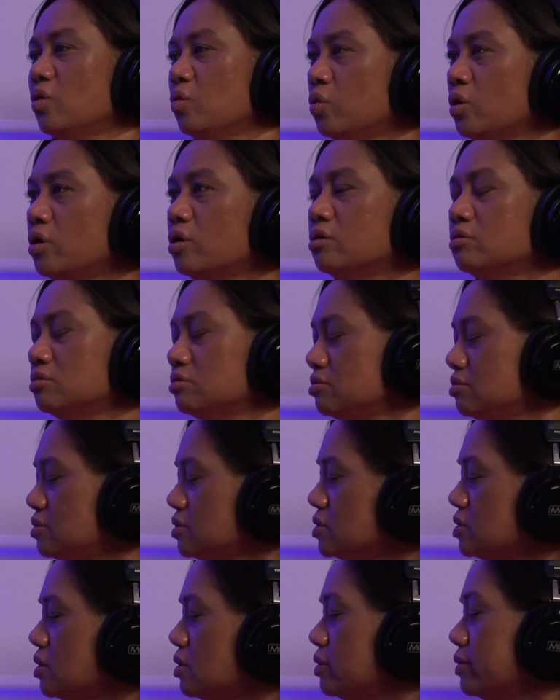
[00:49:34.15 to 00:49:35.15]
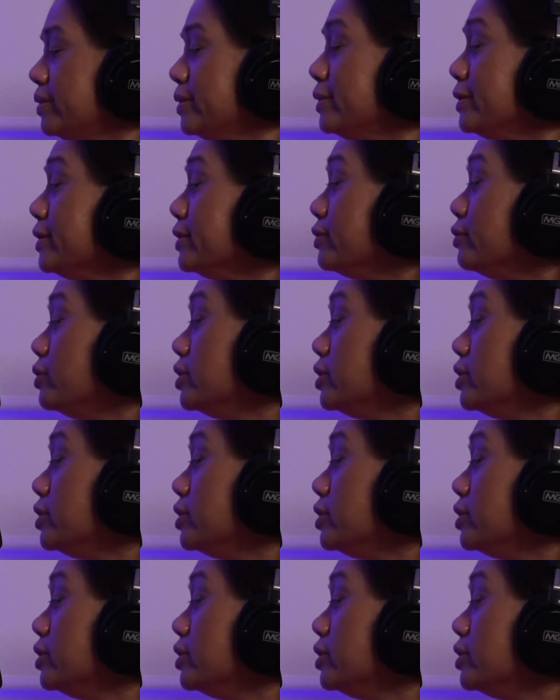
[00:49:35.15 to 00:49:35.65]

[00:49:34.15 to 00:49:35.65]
Well, let me look at the